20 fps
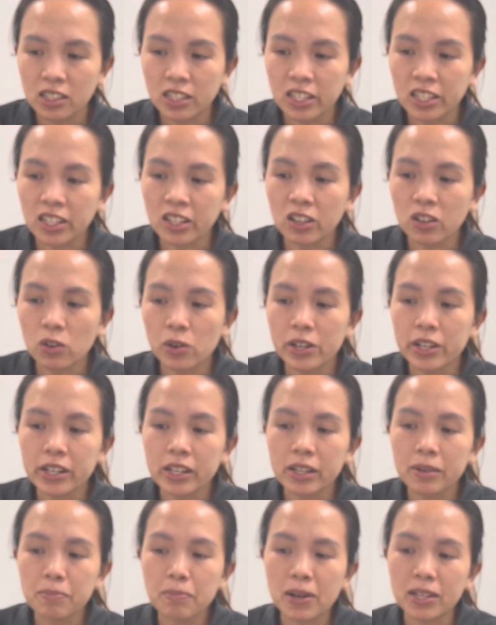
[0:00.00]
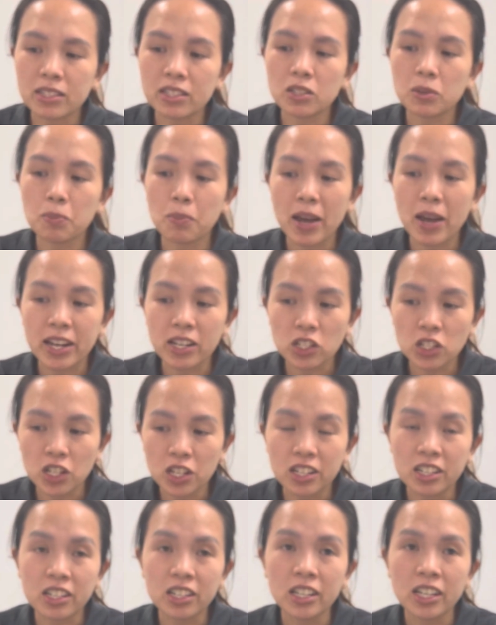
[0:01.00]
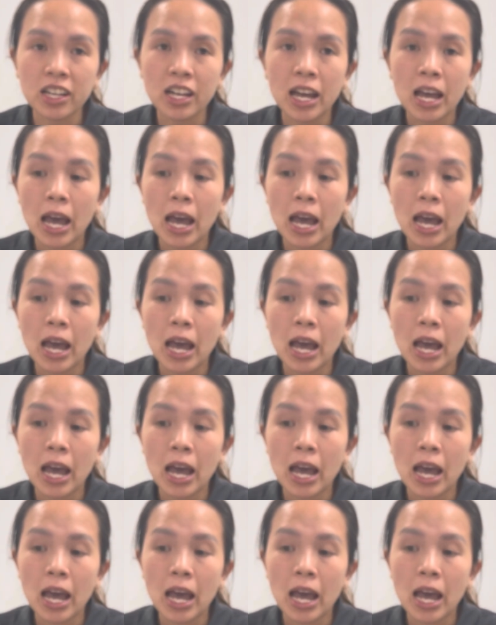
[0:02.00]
increased participation